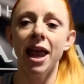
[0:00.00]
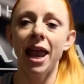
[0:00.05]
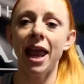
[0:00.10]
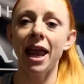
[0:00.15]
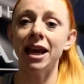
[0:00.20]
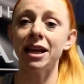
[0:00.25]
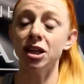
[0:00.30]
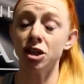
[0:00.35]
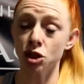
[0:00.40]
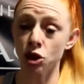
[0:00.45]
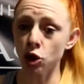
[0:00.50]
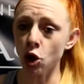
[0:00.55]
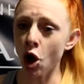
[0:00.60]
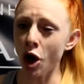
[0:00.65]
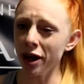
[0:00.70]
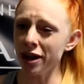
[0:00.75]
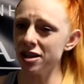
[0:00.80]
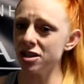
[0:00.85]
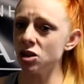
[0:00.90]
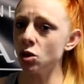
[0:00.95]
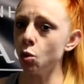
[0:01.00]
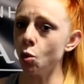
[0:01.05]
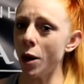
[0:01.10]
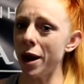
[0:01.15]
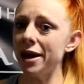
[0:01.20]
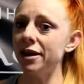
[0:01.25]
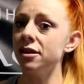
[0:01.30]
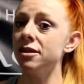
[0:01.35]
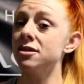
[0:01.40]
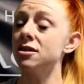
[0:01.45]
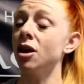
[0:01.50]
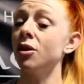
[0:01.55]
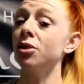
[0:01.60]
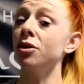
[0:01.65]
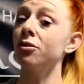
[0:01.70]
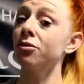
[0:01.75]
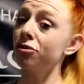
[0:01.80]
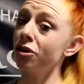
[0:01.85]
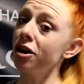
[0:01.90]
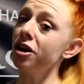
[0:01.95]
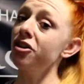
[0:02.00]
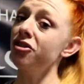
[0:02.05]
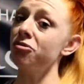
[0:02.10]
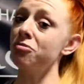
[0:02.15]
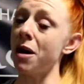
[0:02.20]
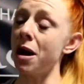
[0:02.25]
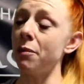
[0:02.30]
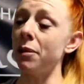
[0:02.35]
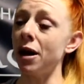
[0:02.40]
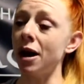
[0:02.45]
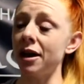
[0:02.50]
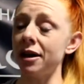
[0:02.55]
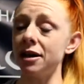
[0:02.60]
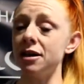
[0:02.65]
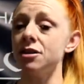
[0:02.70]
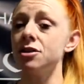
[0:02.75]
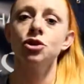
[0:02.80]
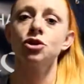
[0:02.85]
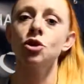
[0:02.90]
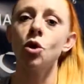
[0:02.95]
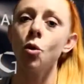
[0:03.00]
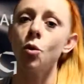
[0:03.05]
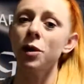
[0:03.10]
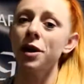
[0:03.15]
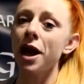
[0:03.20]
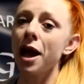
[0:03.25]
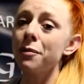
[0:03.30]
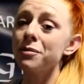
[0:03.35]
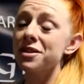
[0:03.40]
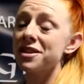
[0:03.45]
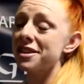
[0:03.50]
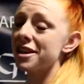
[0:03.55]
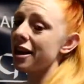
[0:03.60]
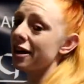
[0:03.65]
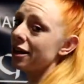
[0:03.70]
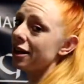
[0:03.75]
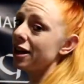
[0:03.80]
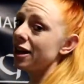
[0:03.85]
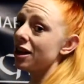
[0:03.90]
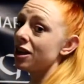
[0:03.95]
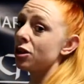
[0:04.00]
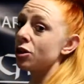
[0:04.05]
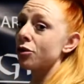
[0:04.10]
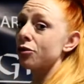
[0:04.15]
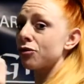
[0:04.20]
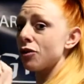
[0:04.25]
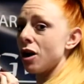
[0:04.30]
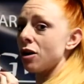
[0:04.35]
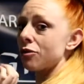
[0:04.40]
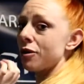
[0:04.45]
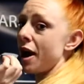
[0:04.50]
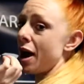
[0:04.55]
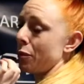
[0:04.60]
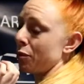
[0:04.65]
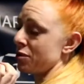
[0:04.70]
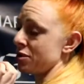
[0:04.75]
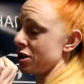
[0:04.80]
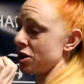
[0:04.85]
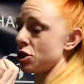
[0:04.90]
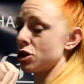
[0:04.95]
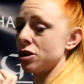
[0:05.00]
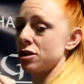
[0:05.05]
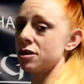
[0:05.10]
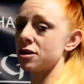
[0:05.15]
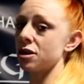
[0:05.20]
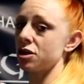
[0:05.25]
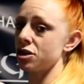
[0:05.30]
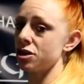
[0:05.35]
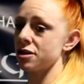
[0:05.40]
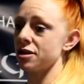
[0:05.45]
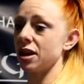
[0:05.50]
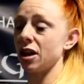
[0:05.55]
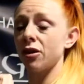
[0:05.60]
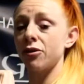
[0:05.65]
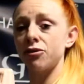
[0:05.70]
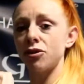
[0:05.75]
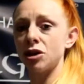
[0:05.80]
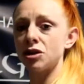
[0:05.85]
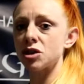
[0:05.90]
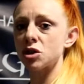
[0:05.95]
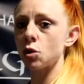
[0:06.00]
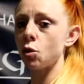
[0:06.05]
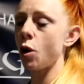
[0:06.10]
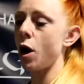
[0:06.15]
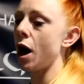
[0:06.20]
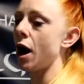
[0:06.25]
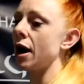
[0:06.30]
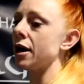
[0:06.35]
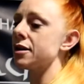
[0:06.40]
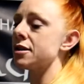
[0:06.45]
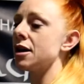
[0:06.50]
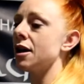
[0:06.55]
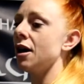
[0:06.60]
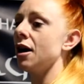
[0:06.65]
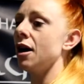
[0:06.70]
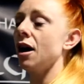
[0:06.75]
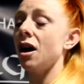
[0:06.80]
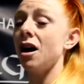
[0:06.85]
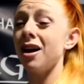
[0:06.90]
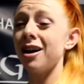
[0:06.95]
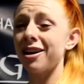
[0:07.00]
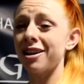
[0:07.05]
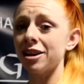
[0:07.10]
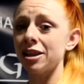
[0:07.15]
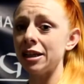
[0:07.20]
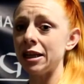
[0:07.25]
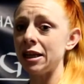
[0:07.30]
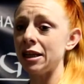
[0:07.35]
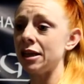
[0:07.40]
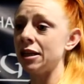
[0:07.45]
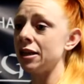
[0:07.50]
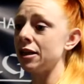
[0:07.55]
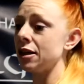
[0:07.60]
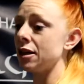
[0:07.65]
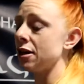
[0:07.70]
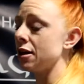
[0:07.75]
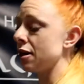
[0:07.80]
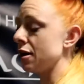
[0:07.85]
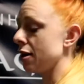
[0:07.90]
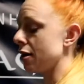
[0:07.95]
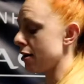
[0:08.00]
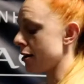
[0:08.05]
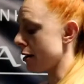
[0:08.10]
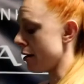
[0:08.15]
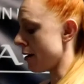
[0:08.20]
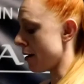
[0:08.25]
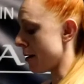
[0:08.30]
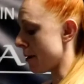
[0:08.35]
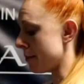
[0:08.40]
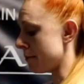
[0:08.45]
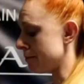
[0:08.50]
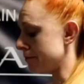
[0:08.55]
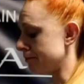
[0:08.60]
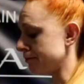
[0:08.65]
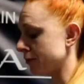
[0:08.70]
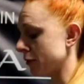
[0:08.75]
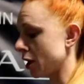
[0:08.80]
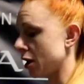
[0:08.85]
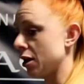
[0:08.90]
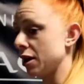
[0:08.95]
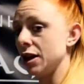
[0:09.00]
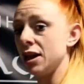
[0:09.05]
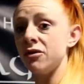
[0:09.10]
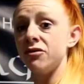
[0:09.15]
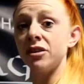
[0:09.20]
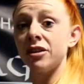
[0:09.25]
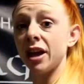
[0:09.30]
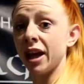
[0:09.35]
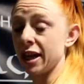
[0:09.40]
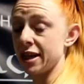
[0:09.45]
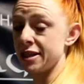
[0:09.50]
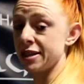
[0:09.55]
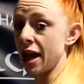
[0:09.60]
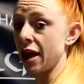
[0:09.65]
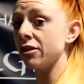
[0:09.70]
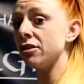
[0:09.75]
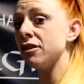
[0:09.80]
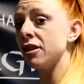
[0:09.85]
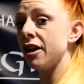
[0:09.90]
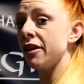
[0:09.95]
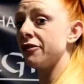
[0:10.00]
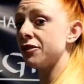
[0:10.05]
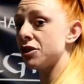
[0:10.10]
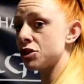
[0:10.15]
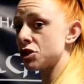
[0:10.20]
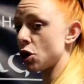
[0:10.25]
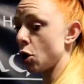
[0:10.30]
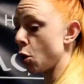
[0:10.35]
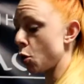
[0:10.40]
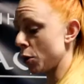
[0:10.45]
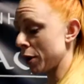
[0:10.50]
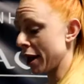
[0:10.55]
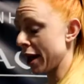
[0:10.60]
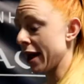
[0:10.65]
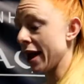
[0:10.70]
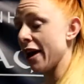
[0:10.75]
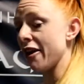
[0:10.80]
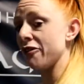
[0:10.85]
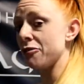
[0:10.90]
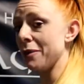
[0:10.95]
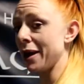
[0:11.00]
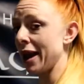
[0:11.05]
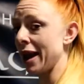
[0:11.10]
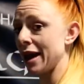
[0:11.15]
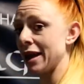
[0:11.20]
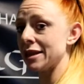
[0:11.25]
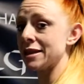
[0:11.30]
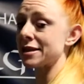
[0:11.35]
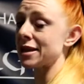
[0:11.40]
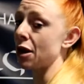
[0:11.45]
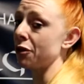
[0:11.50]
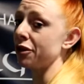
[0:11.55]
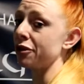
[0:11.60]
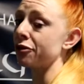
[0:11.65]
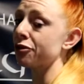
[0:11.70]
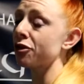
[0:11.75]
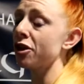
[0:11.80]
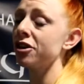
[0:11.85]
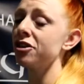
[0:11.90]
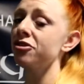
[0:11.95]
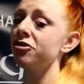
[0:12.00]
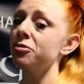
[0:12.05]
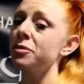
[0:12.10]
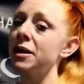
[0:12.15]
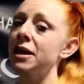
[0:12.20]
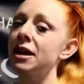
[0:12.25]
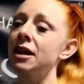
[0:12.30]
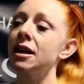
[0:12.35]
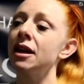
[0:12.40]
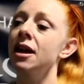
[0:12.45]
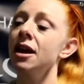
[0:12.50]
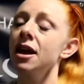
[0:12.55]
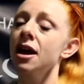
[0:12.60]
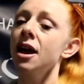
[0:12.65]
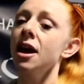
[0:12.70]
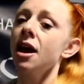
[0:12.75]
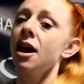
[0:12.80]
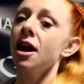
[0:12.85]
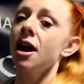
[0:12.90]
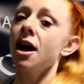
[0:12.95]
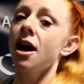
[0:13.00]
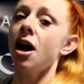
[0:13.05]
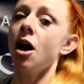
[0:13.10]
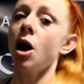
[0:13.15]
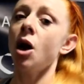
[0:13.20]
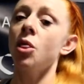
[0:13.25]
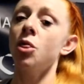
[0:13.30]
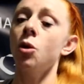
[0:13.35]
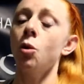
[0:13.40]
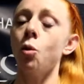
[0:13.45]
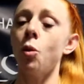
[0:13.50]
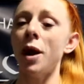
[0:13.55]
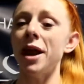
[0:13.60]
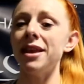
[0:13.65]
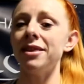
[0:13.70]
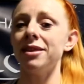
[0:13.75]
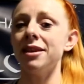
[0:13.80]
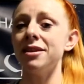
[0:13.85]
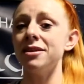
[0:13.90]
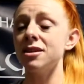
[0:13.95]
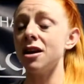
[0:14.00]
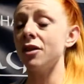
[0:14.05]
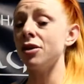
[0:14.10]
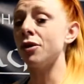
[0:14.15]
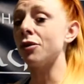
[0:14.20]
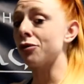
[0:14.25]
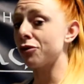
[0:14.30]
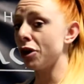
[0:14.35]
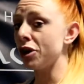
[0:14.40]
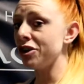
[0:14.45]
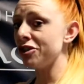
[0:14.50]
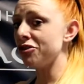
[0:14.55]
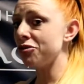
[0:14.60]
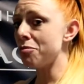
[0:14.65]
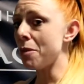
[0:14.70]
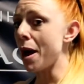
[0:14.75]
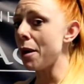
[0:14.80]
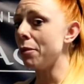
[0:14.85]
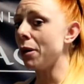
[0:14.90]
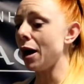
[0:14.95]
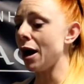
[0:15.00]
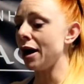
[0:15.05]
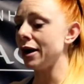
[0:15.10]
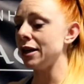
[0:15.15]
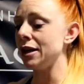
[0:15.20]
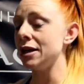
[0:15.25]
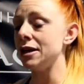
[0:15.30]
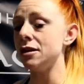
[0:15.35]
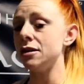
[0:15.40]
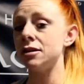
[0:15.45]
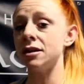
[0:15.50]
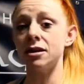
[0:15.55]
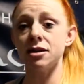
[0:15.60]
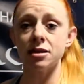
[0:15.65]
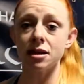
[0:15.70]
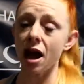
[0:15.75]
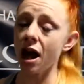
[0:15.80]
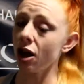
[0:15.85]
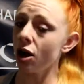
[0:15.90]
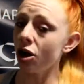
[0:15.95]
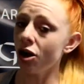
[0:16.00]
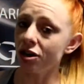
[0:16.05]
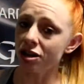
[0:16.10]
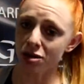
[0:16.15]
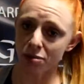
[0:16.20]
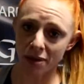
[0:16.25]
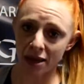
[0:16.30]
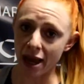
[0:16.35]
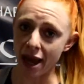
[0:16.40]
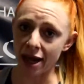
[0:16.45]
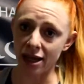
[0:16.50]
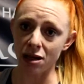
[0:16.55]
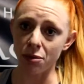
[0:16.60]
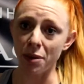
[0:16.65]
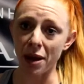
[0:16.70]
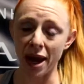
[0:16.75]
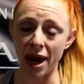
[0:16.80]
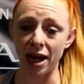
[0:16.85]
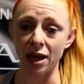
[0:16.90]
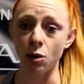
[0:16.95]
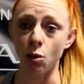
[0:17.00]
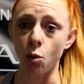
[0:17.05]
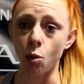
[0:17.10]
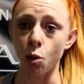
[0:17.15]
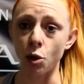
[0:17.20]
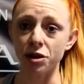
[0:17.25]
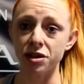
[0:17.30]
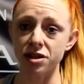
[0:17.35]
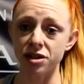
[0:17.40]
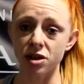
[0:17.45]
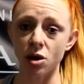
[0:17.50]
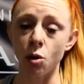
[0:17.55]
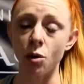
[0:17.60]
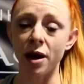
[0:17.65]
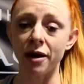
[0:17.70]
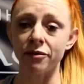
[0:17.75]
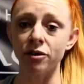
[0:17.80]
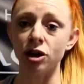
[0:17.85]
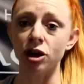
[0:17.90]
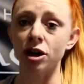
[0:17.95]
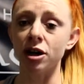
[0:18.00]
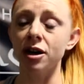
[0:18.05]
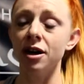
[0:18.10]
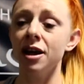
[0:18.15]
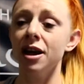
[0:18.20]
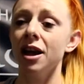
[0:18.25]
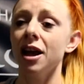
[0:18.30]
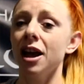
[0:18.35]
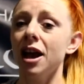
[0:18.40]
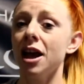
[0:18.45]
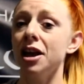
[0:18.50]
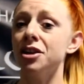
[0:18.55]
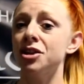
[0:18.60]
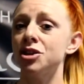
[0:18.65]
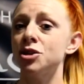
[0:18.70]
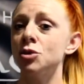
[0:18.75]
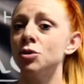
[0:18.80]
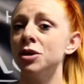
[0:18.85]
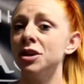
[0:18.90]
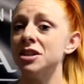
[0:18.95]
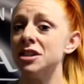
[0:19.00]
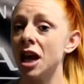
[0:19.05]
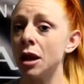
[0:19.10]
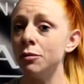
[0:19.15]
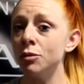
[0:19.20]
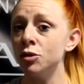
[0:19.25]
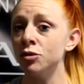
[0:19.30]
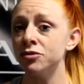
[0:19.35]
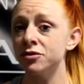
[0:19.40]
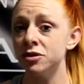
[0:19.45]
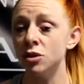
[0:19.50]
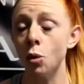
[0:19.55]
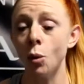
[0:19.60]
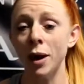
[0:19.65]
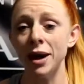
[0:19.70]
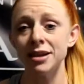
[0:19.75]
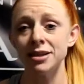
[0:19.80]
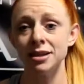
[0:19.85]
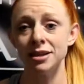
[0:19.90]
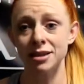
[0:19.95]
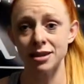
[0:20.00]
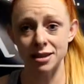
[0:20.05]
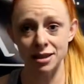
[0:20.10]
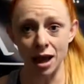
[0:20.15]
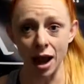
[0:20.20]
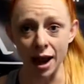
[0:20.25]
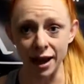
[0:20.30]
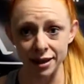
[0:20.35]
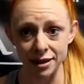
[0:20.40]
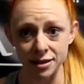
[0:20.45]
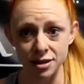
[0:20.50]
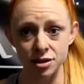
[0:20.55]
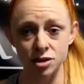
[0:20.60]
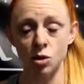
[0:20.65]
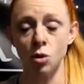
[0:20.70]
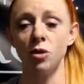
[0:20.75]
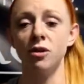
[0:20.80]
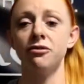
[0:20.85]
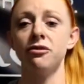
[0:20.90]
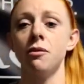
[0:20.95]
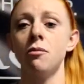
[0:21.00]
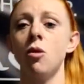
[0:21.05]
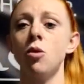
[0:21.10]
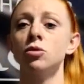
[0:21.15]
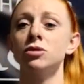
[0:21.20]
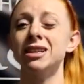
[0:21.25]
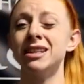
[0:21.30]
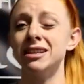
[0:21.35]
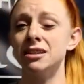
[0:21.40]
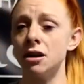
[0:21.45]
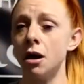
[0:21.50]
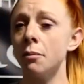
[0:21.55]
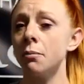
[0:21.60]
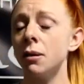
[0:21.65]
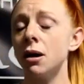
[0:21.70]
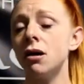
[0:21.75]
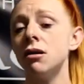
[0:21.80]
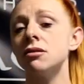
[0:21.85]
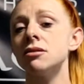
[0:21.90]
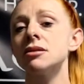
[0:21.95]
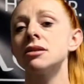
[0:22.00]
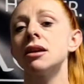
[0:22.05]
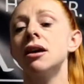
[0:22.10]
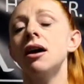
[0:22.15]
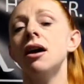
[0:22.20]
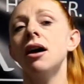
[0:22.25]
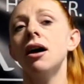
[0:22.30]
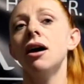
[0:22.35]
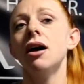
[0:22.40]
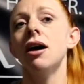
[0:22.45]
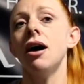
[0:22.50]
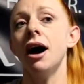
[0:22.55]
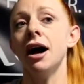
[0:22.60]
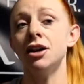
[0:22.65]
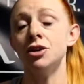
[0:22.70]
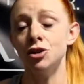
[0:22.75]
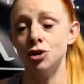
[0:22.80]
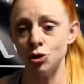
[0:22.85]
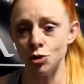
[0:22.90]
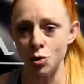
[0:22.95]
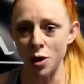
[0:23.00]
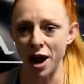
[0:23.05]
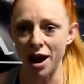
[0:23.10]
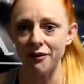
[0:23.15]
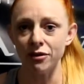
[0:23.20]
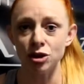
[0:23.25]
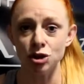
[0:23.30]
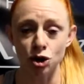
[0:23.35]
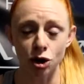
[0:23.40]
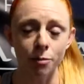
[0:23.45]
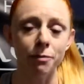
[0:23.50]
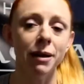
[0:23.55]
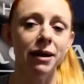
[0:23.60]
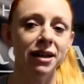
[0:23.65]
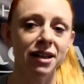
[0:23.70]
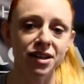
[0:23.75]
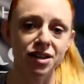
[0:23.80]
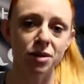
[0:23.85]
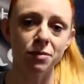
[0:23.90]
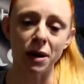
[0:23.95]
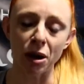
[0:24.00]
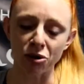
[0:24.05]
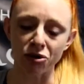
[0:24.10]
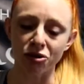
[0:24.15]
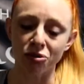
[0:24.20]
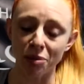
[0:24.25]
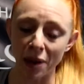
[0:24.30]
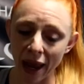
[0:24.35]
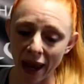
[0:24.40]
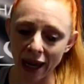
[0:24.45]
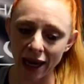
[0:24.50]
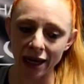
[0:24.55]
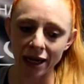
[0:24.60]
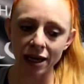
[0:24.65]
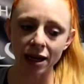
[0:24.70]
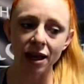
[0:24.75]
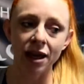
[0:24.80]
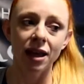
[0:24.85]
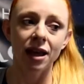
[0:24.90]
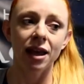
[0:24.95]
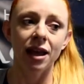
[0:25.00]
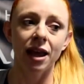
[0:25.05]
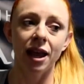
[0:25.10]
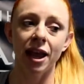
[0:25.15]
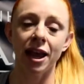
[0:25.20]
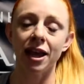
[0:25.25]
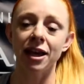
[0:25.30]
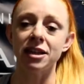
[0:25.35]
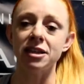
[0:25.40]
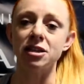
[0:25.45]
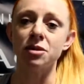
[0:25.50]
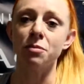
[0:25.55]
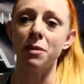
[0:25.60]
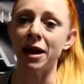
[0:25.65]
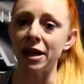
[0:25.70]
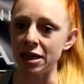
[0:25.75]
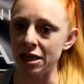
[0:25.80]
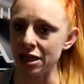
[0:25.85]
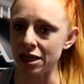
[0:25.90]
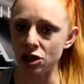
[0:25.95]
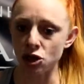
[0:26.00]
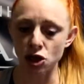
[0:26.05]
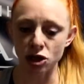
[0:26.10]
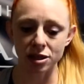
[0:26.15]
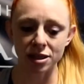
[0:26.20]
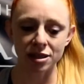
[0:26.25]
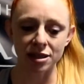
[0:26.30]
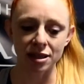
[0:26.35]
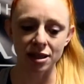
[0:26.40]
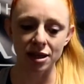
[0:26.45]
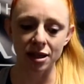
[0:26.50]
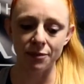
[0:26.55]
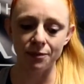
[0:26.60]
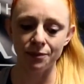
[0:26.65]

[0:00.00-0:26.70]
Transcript: And as long as the weight is on the front of my body, so when I'm standing in the front rack position, such as like a front squat, a clean, um, even like a deadlift. So when I have my hands down in front of me, the weight that is on the front of my body does not cause me any pain whatsoever. As soon as I move the weight to the sides, so if I'm holding dumbbells, I do have a tremendous amount of pain and my knee just